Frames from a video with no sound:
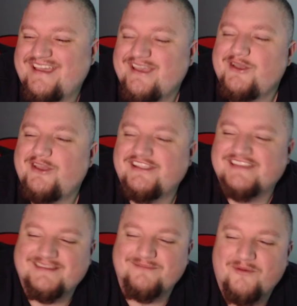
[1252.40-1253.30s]
He's
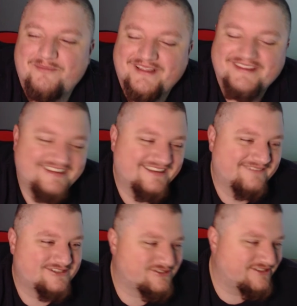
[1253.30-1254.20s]
got the mobility of a
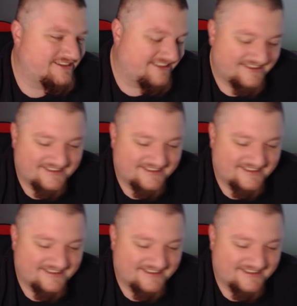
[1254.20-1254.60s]
tree,